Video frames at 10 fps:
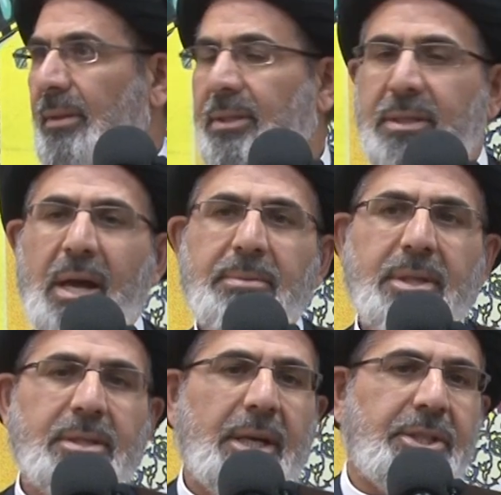Islam
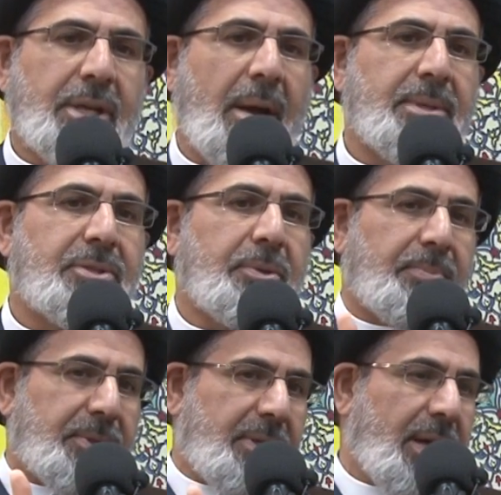says hijab is to
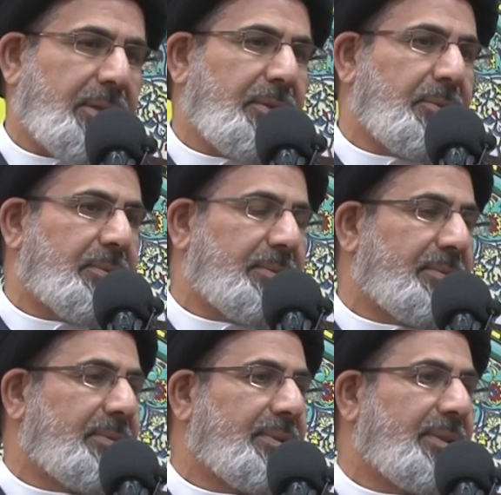protect you.
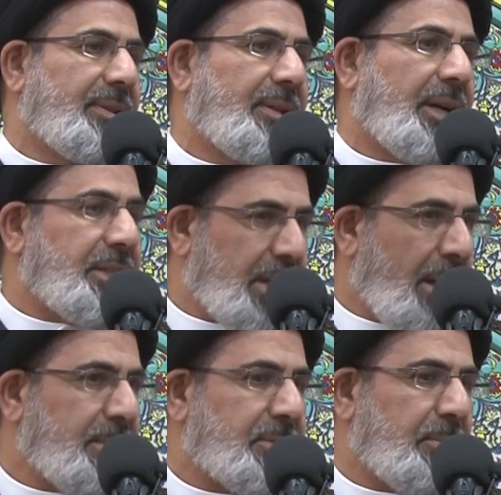
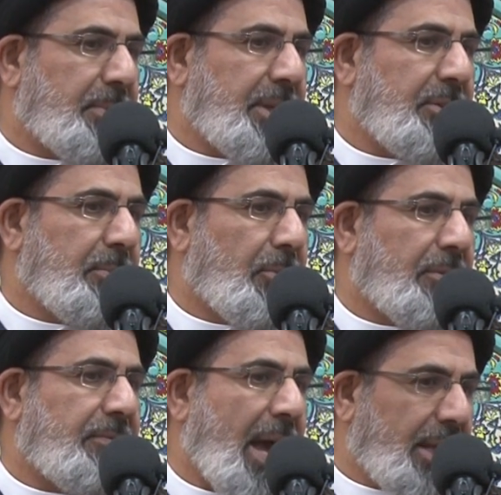Hijab is to bring you
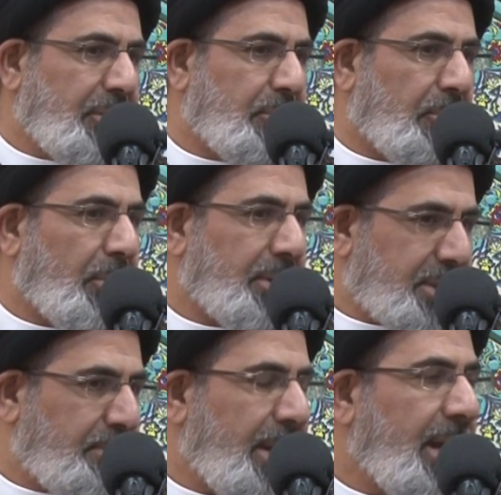more value, more
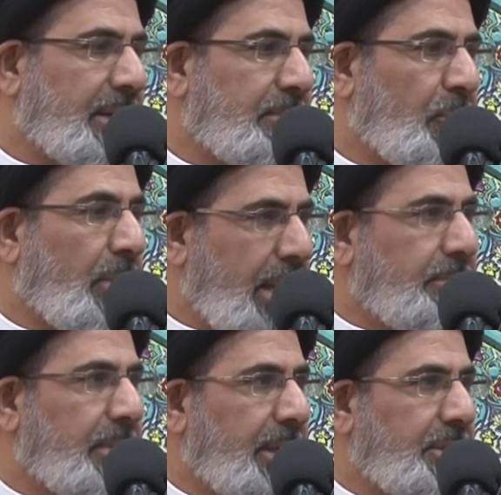respect, more
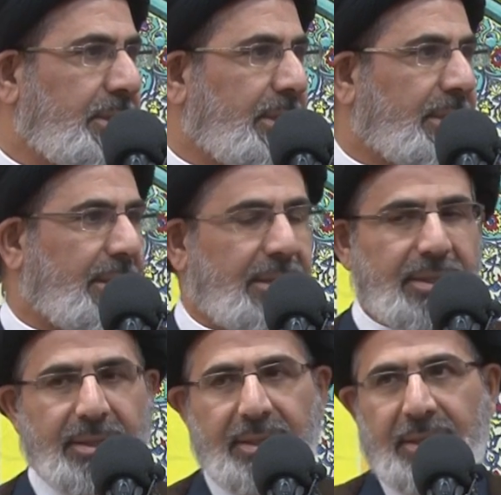admiration,
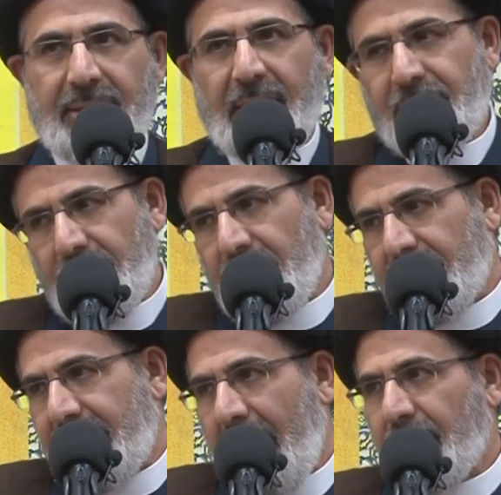not to
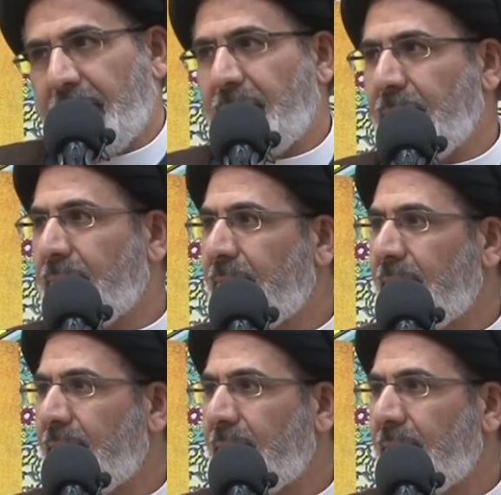look down at you.